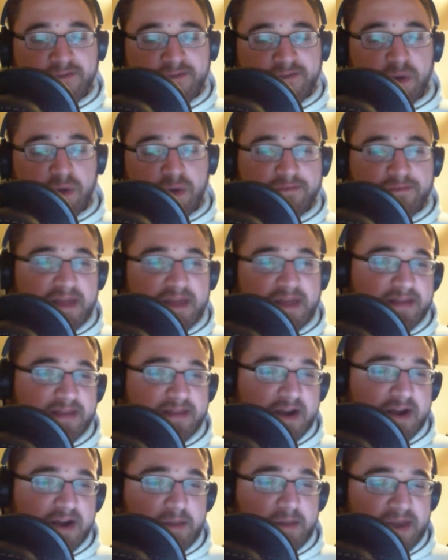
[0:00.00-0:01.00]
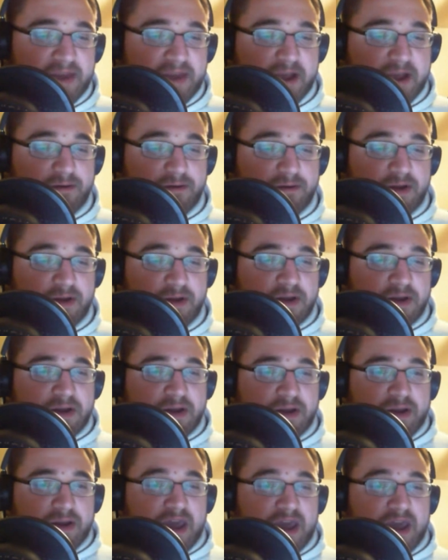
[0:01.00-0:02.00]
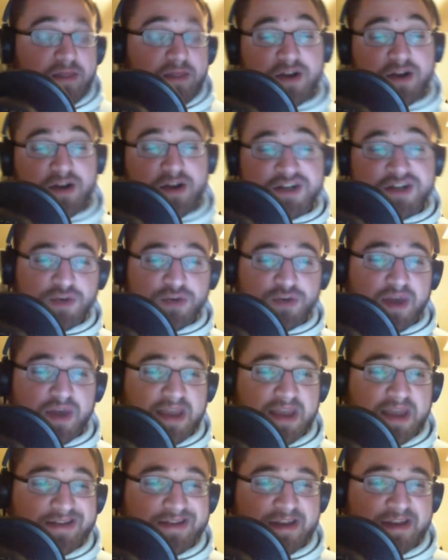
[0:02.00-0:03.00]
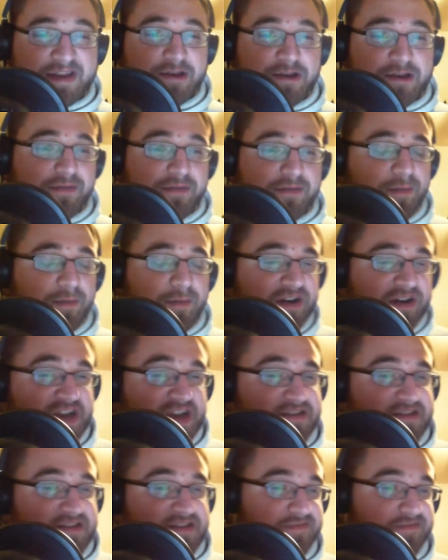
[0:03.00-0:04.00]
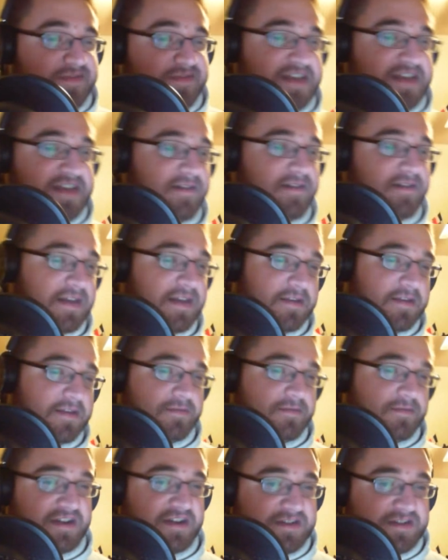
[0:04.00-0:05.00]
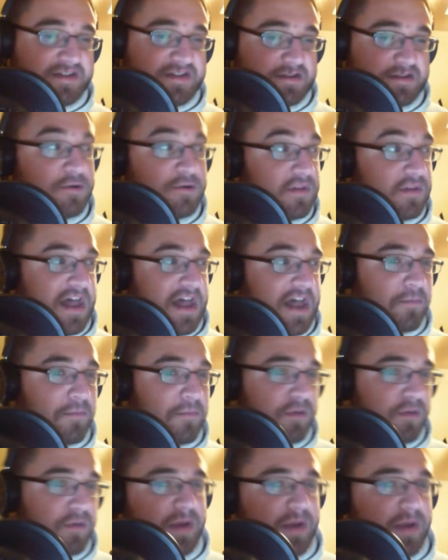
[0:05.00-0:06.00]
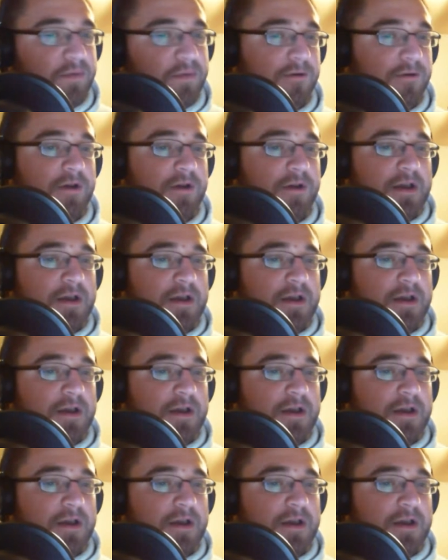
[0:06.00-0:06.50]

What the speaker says: if you wait for that to calm down and launch in 2018, you have a better chance of selling the device to a lot more people,